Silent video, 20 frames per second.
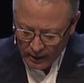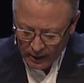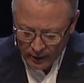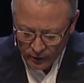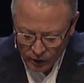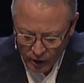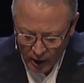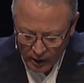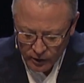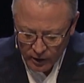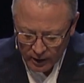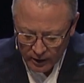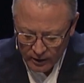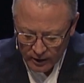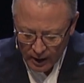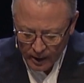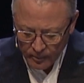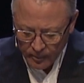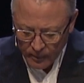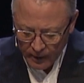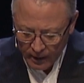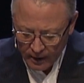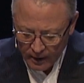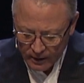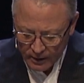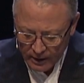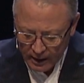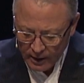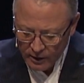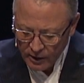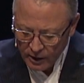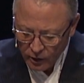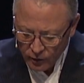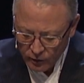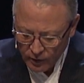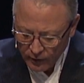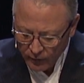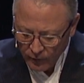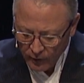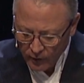And judging something is easy
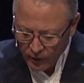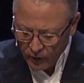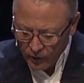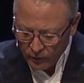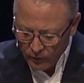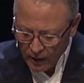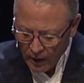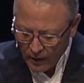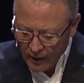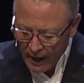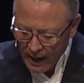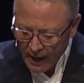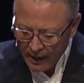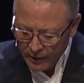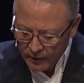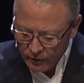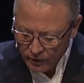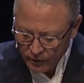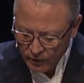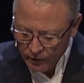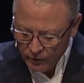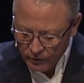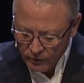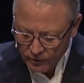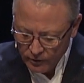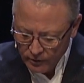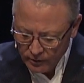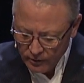or difficult. Our attitude